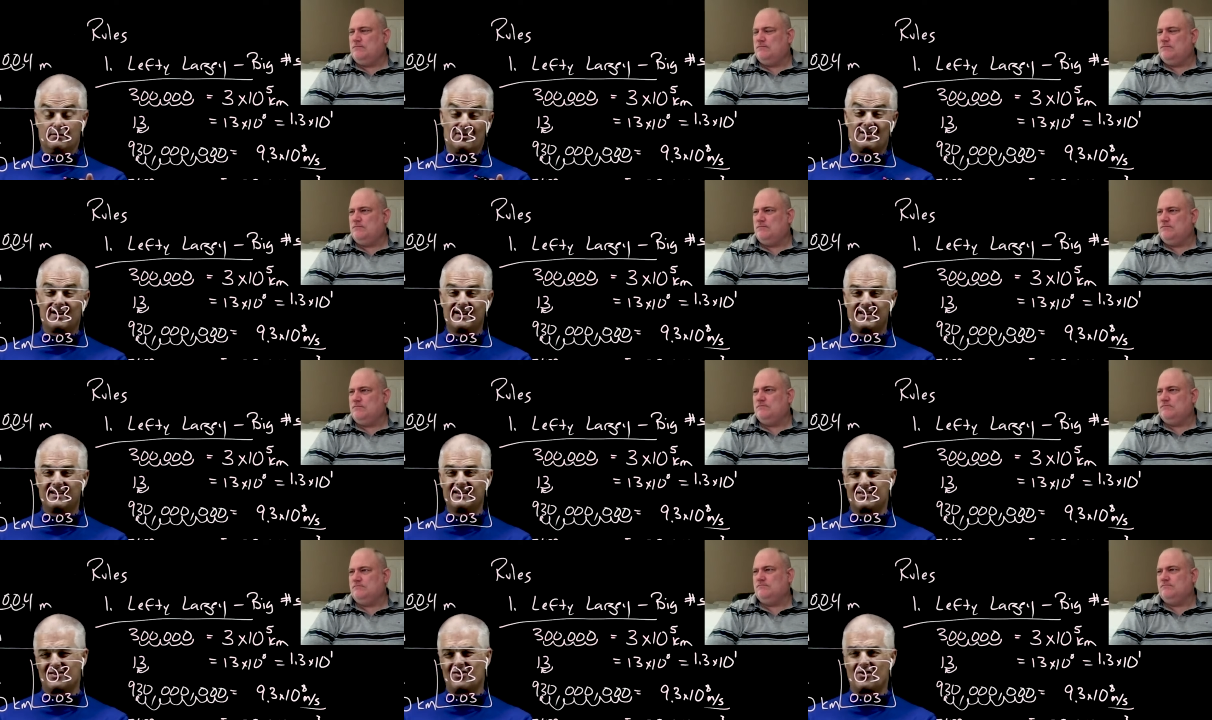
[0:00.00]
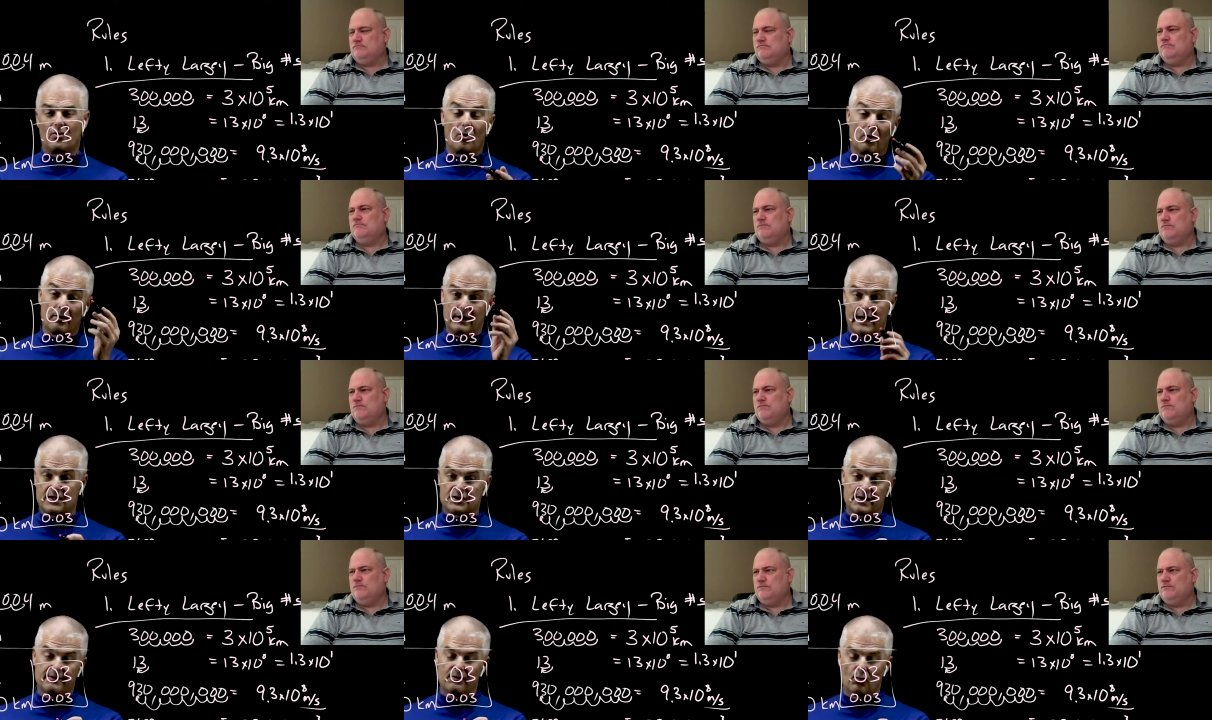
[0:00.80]
Speaker 1: all right, and it's hard, or
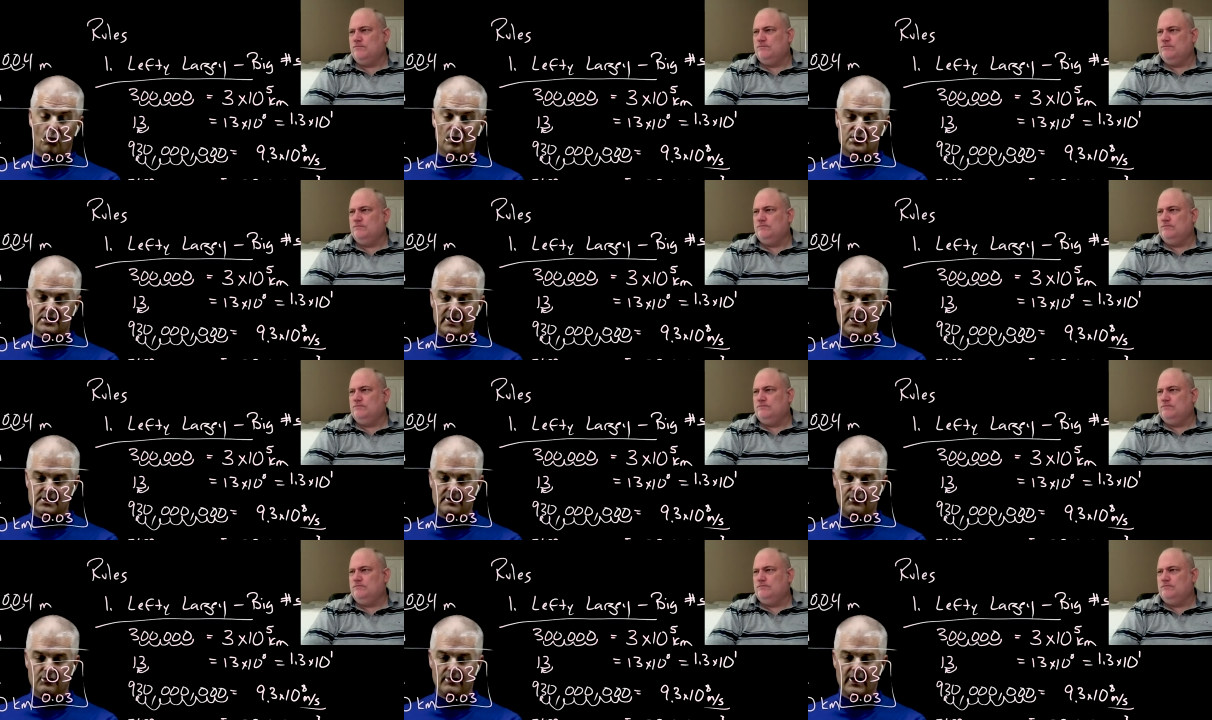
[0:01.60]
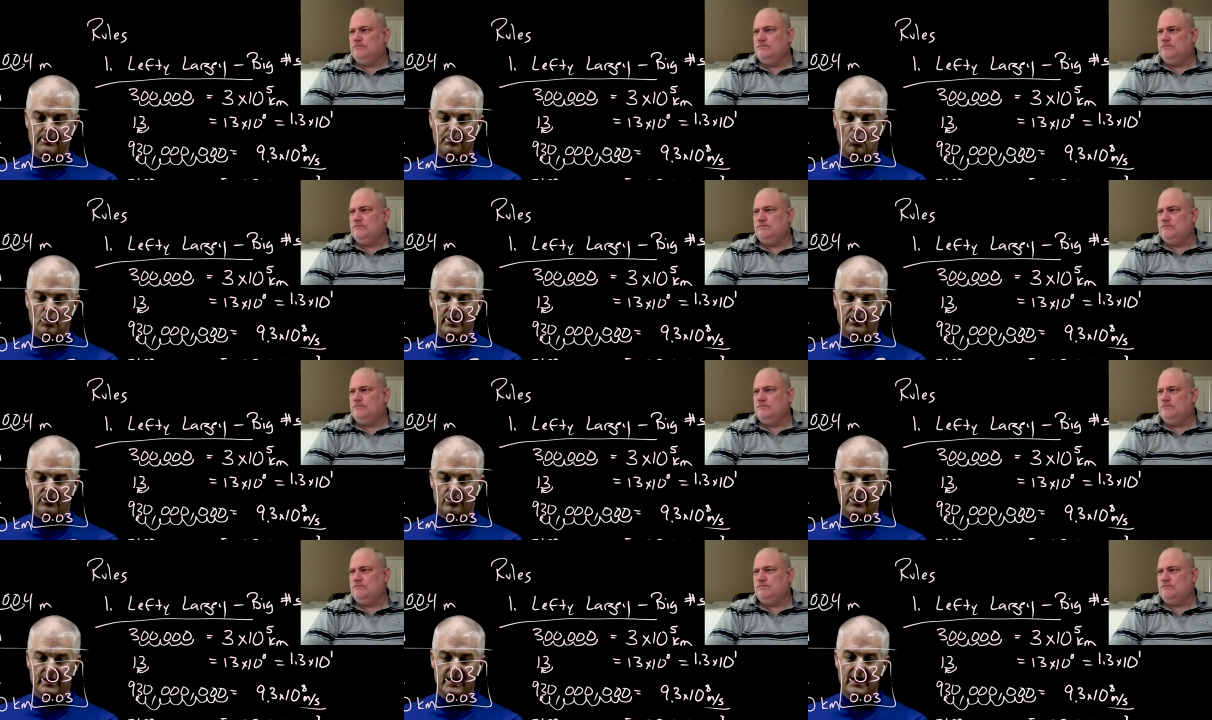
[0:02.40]
actually even worse case, if you've got
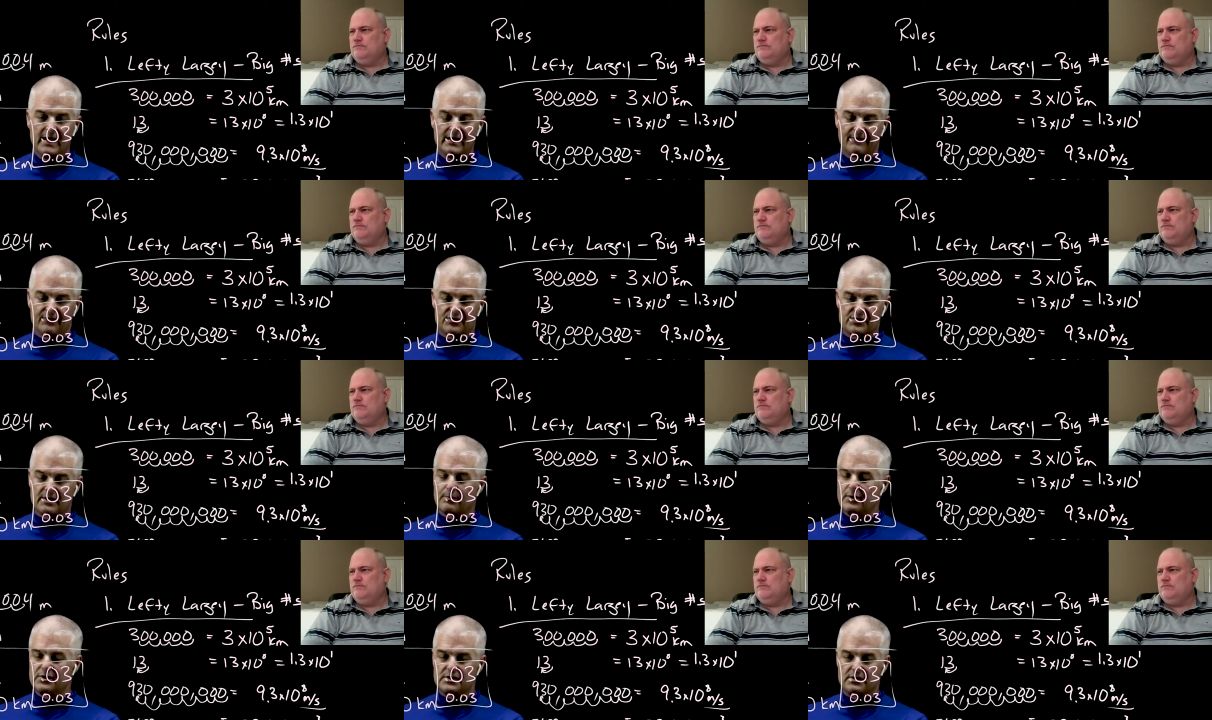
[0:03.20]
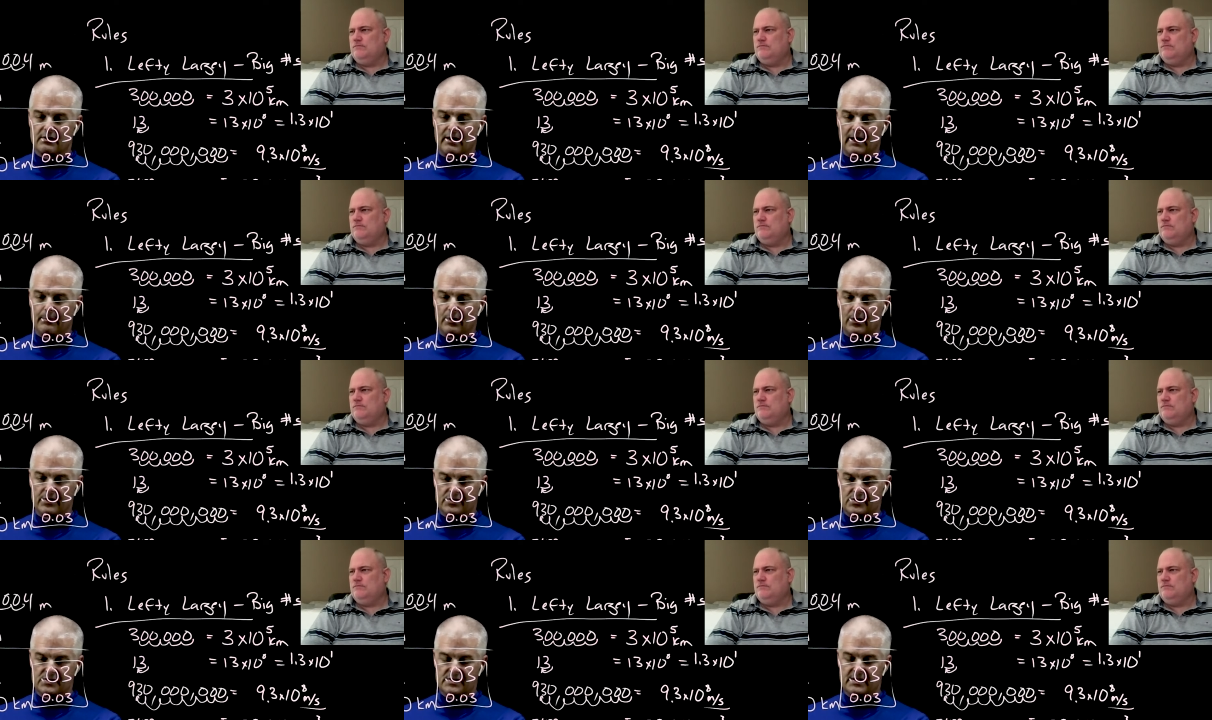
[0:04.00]
0.3, if for some reason your eyeball
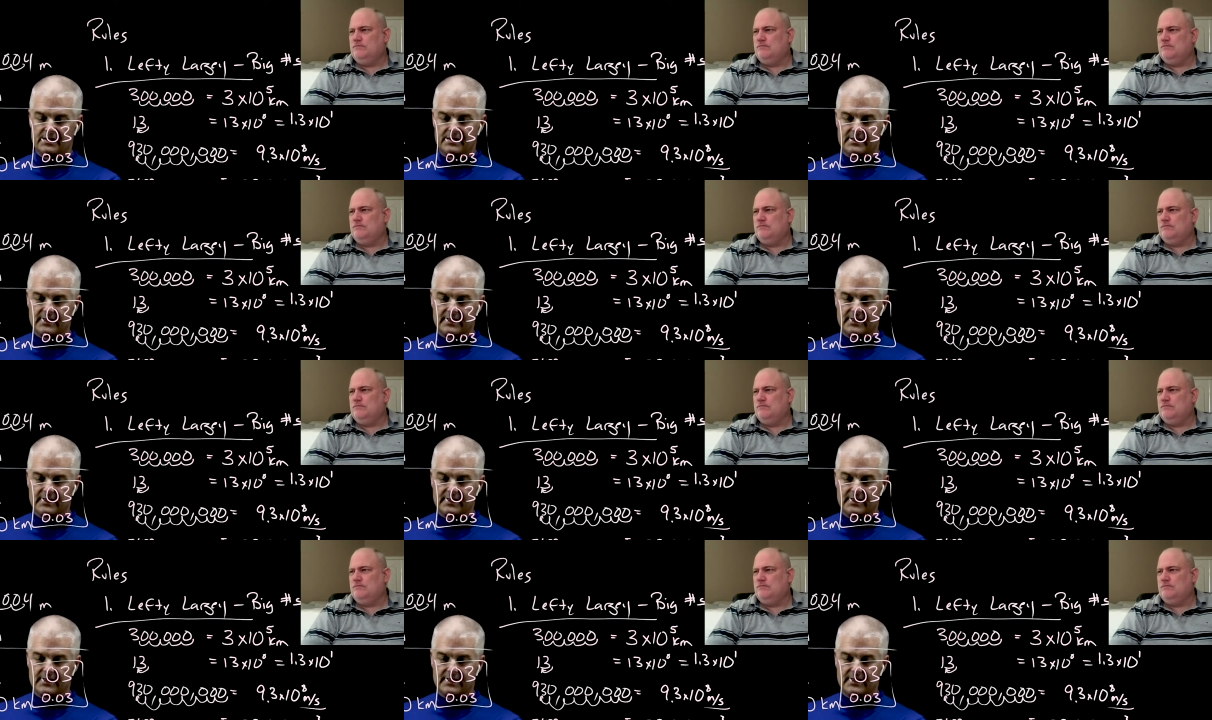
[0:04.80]
doesn't see the